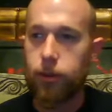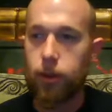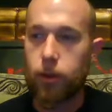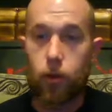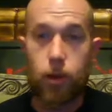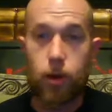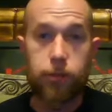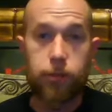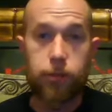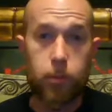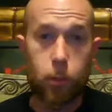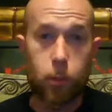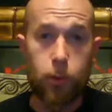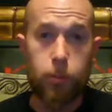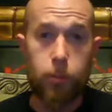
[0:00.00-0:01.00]
across the
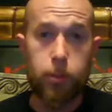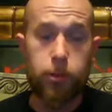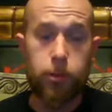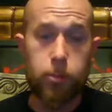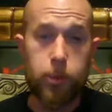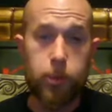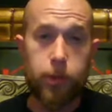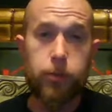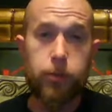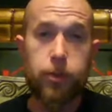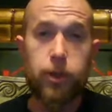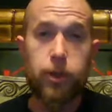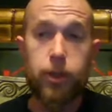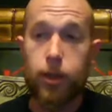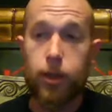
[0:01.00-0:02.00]
board, but
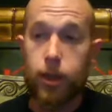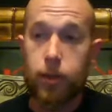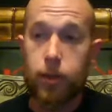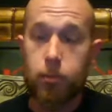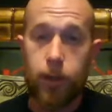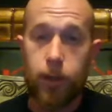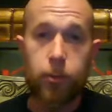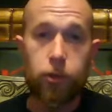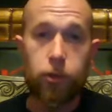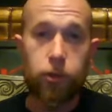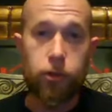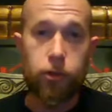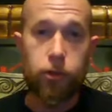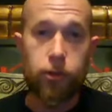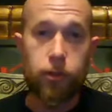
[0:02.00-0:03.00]
especially by
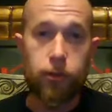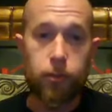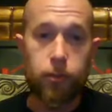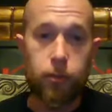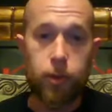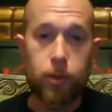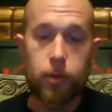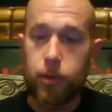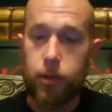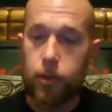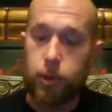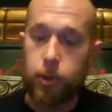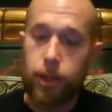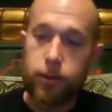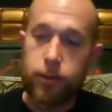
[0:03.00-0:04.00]
magicians and other
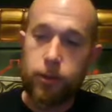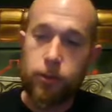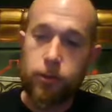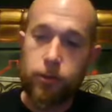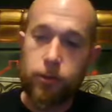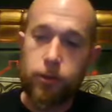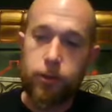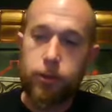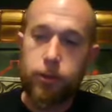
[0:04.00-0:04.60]
practitioners.